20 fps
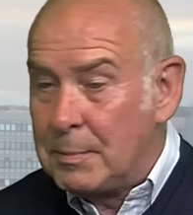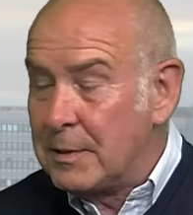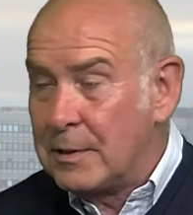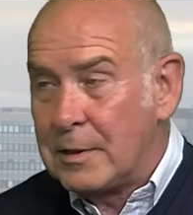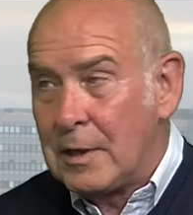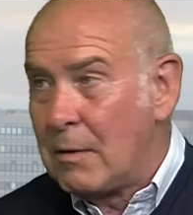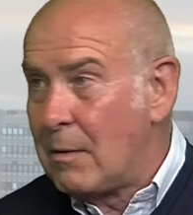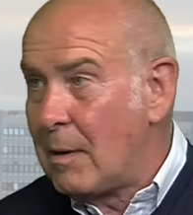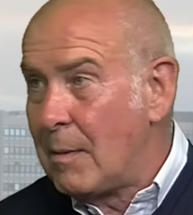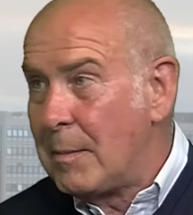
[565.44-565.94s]

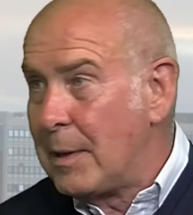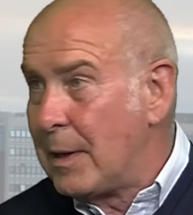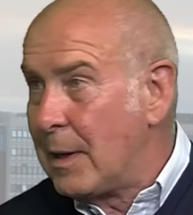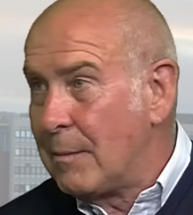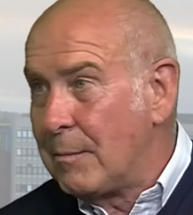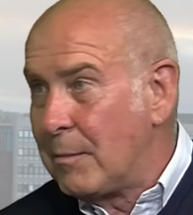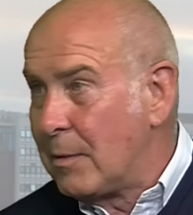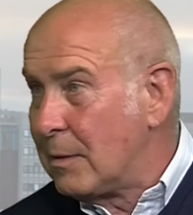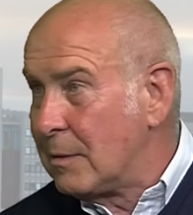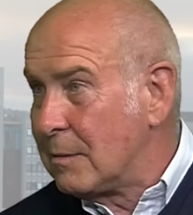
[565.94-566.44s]
so. I mean,
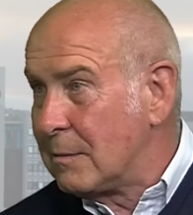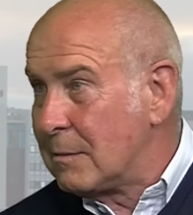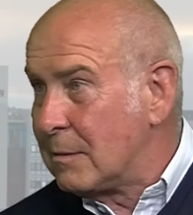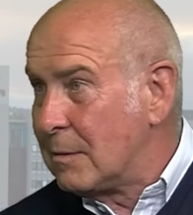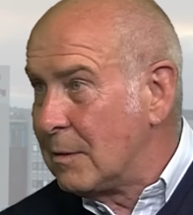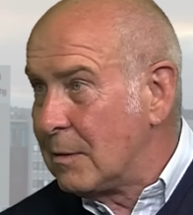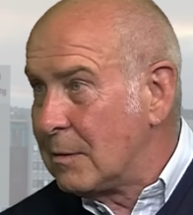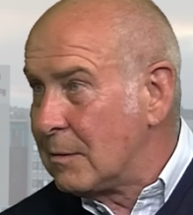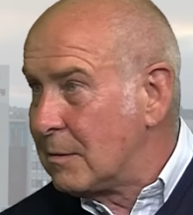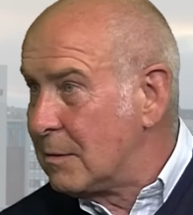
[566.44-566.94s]
I'm
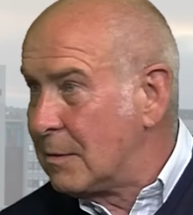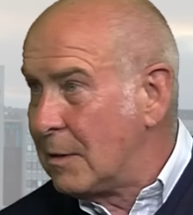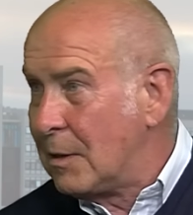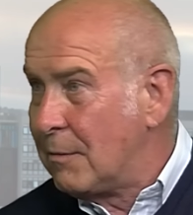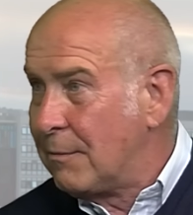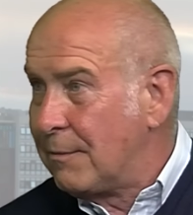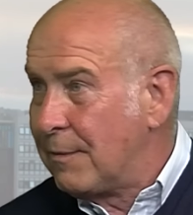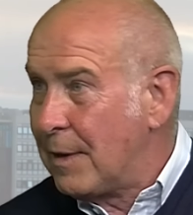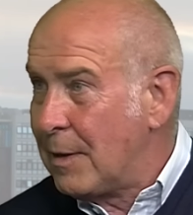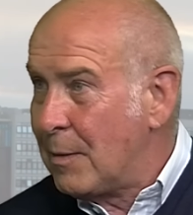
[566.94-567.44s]
not au
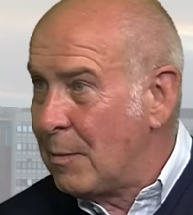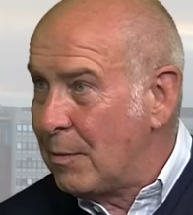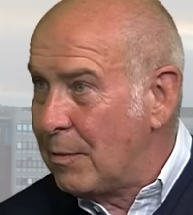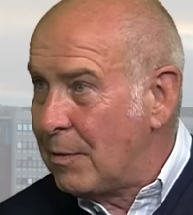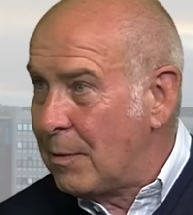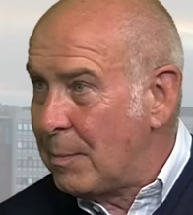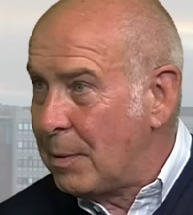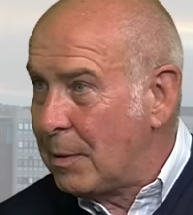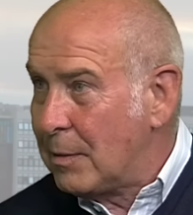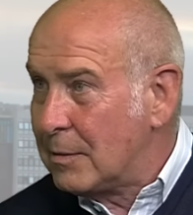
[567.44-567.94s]
fait with the
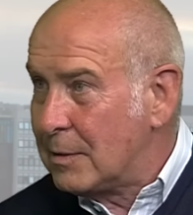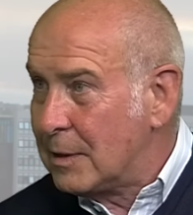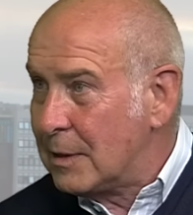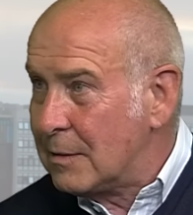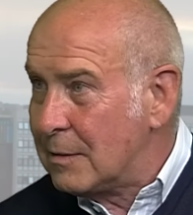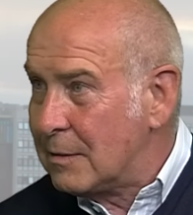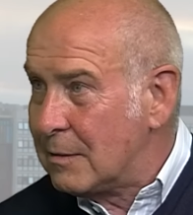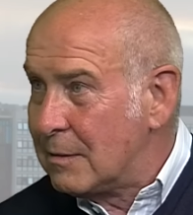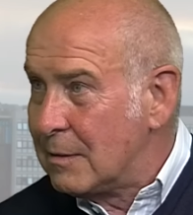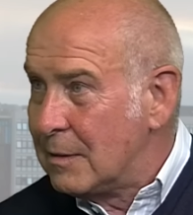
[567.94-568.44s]

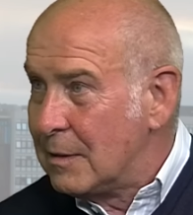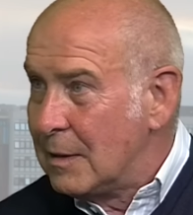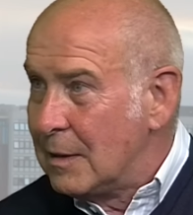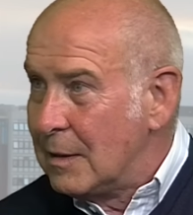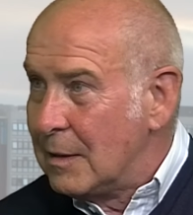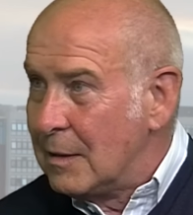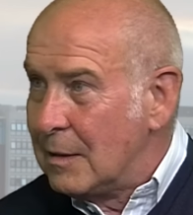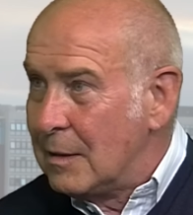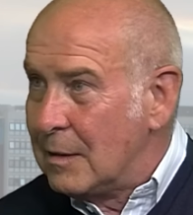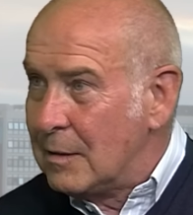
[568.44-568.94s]
politics
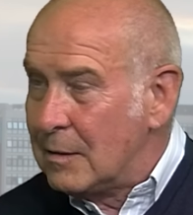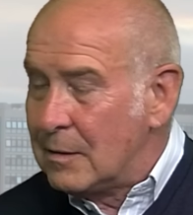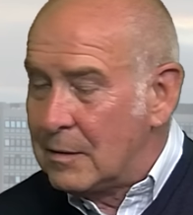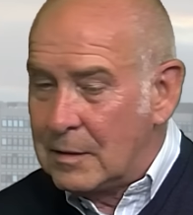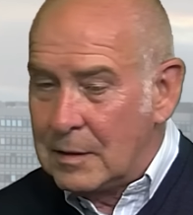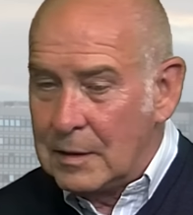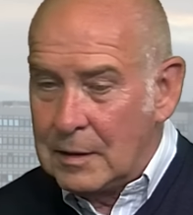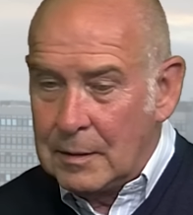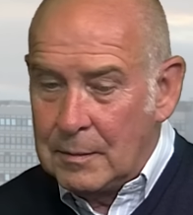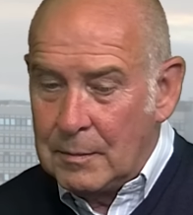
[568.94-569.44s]
at
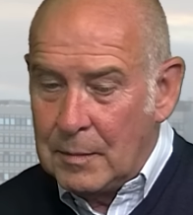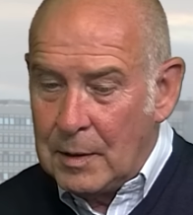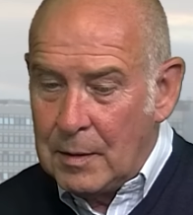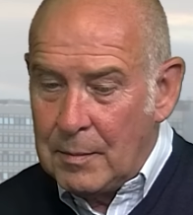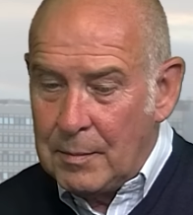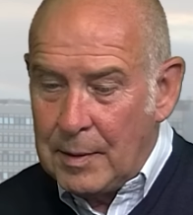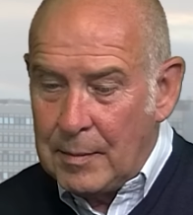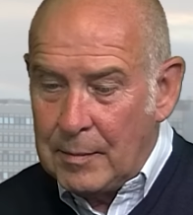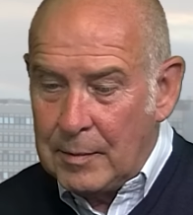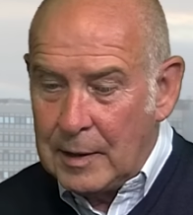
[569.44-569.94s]

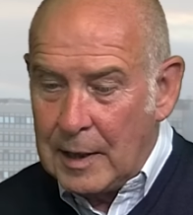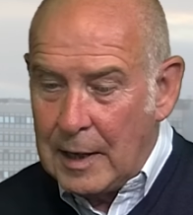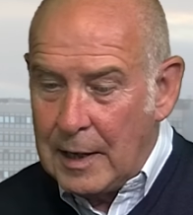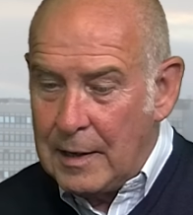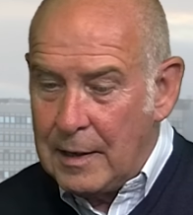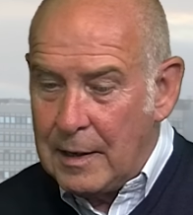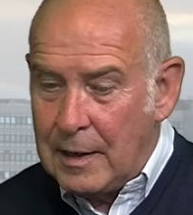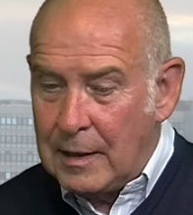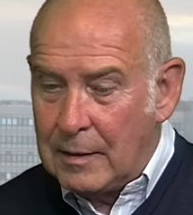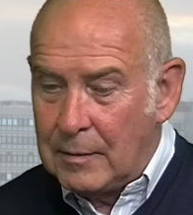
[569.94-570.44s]
Bramall
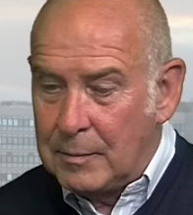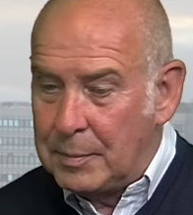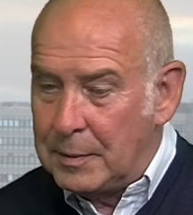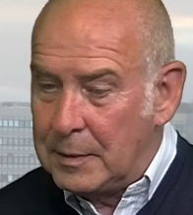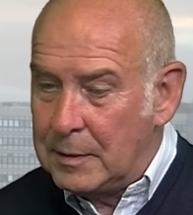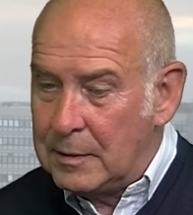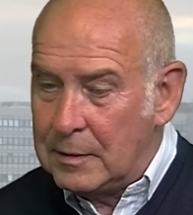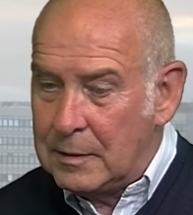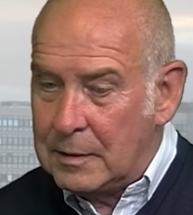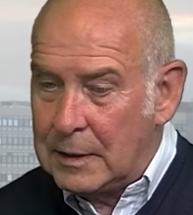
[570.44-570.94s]
Lane now,
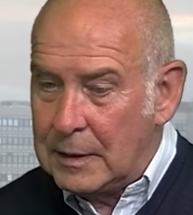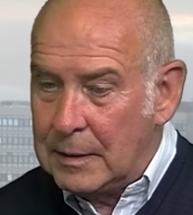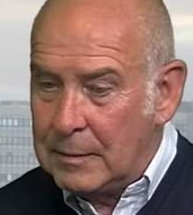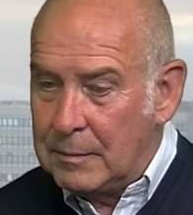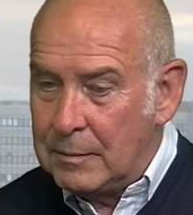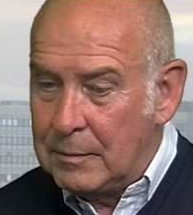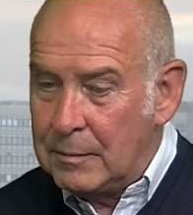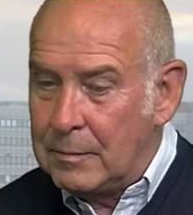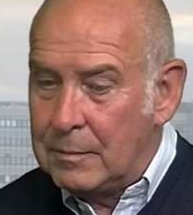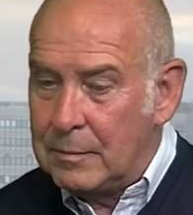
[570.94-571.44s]
but
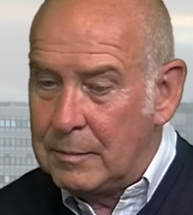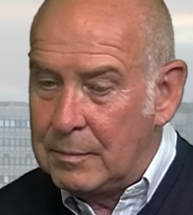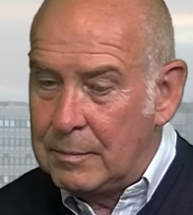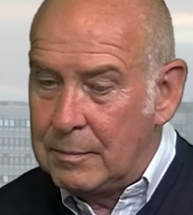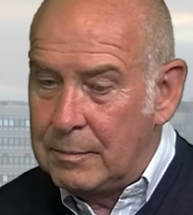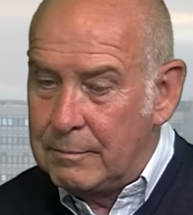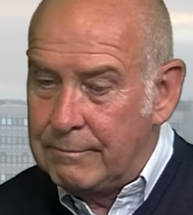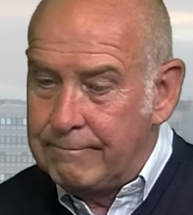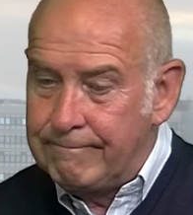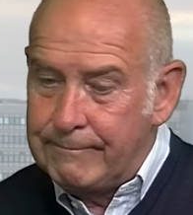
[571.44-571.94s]

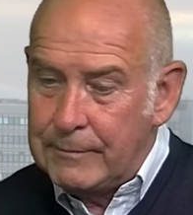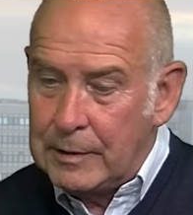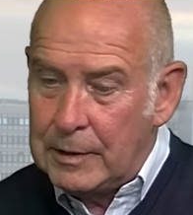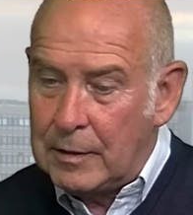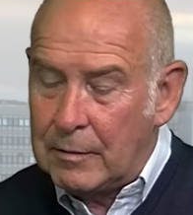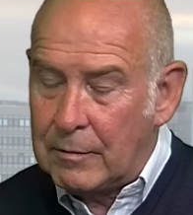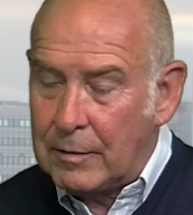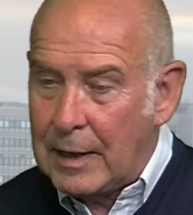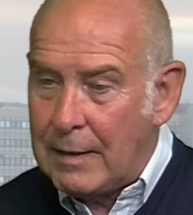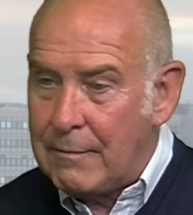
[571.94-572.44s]

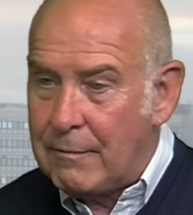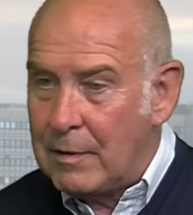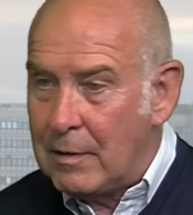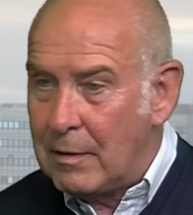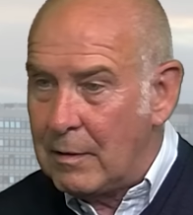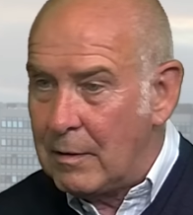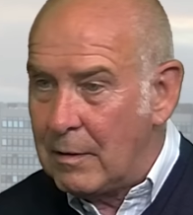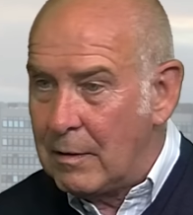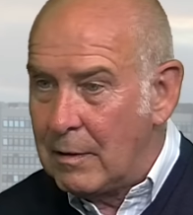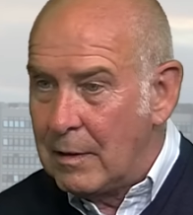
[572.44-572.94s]

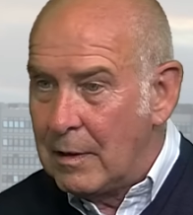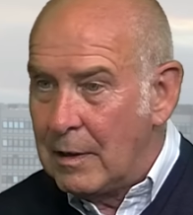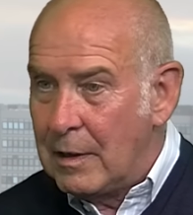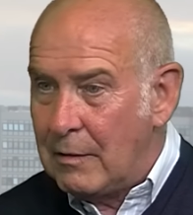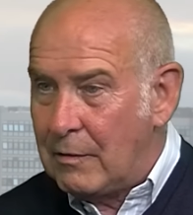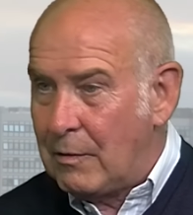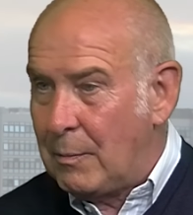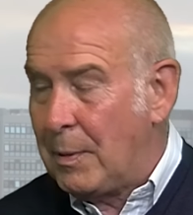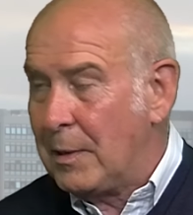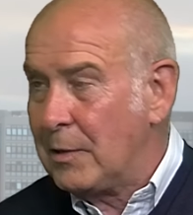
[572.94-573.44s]
Kevin,
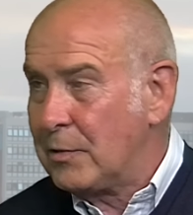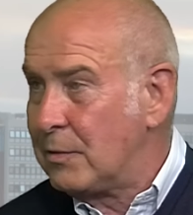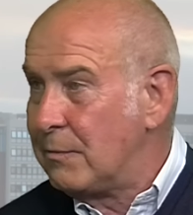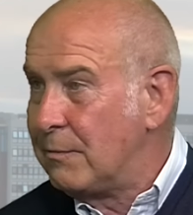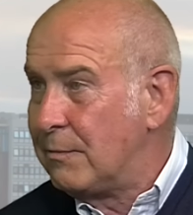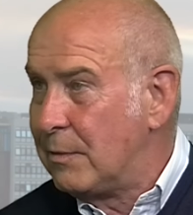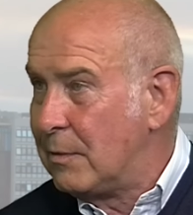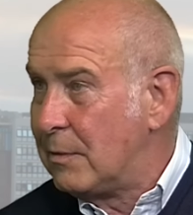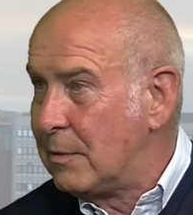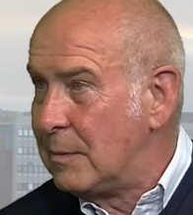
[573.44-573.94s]
it's a passion
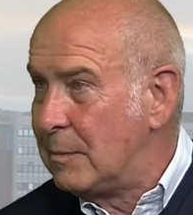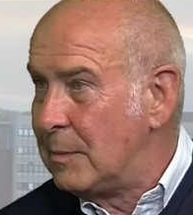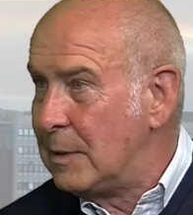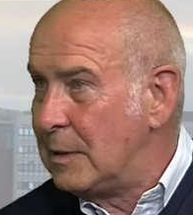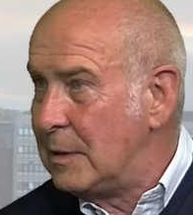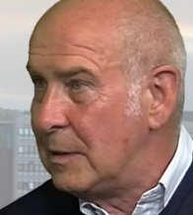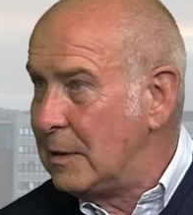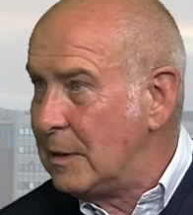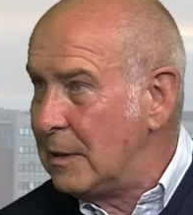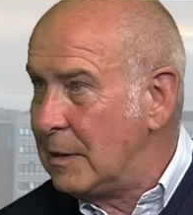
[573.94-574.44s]
for him.
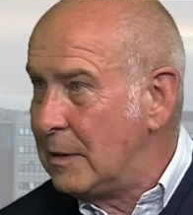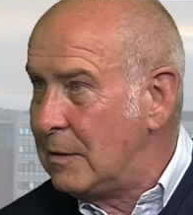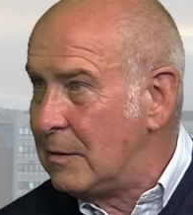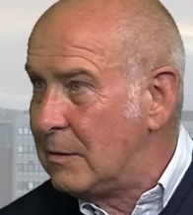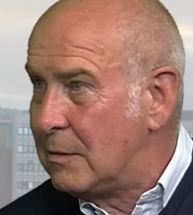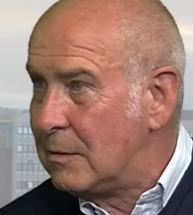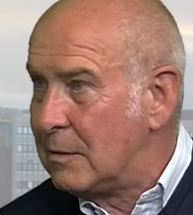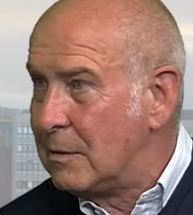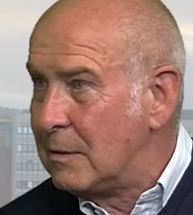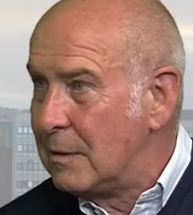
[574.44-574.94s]
He
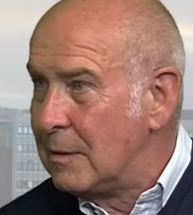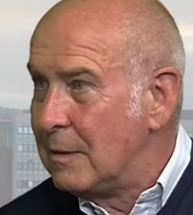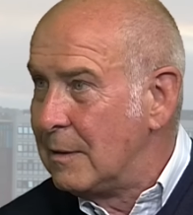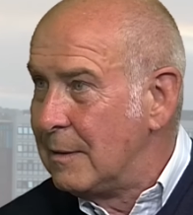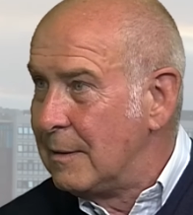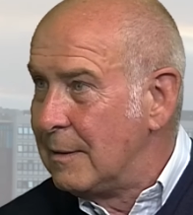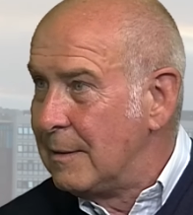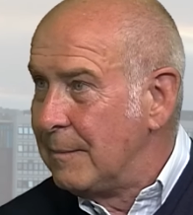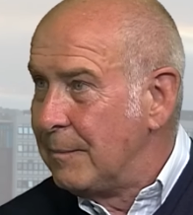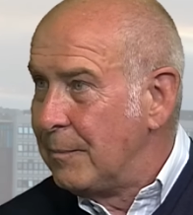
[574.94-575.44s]

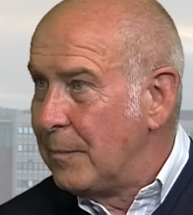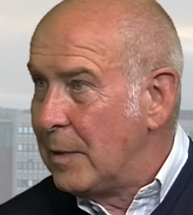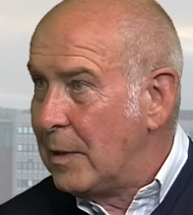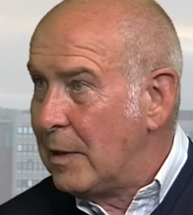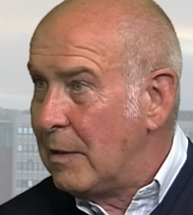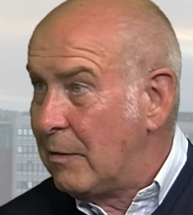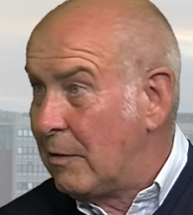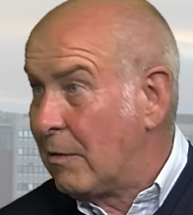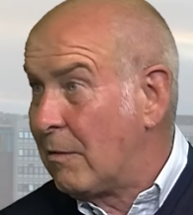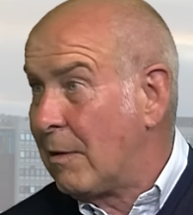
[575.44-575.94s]

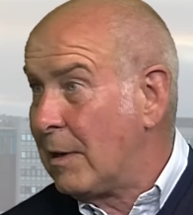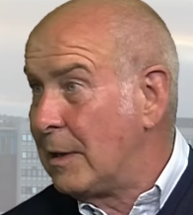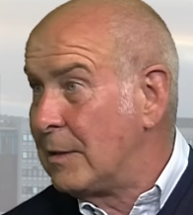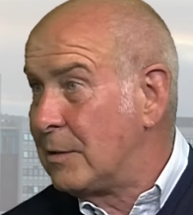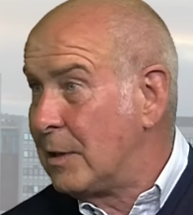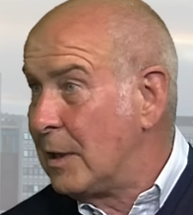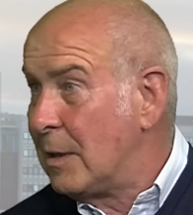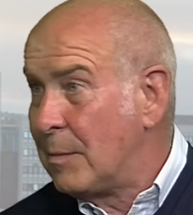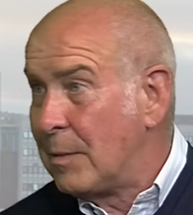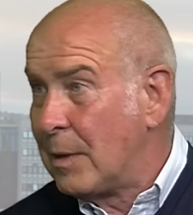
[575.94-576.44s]
is a great
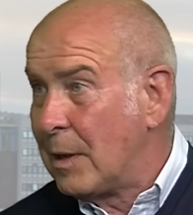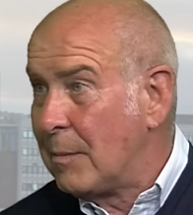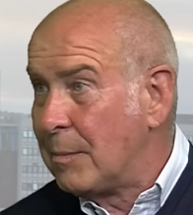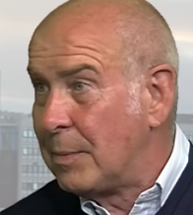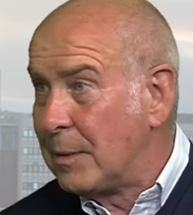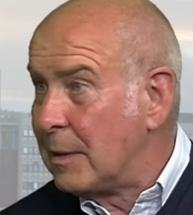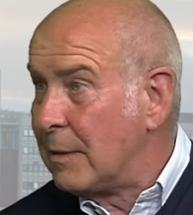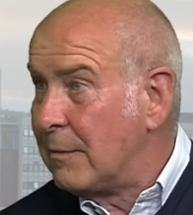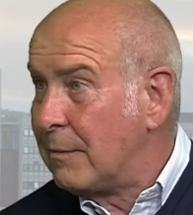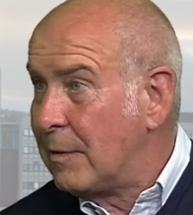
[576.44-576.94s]
chairman, I
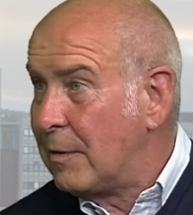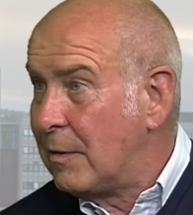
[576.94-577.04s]
believe.